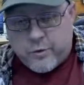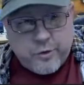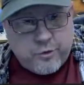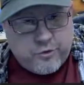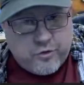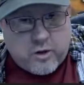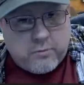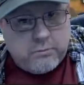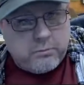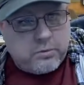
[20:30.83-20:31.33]
do
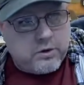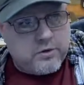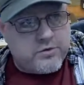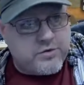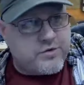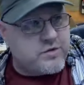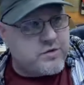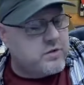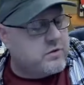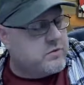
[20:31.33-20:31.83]

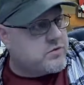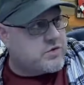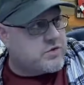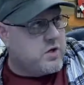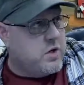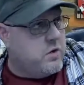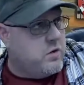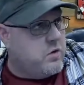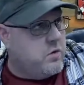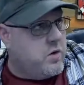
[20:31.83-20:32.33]
tumblers,
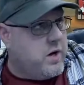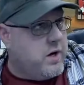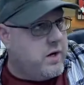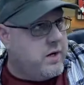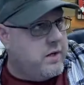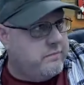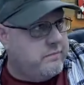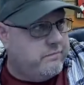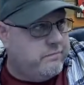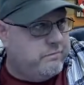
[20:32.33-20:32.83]

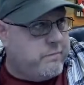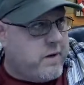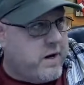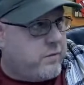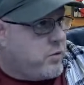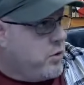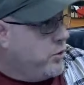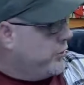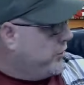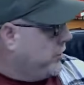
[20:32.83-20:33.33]
so my
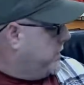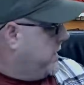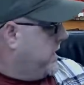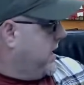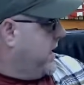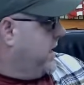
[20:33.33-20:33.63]
rotary I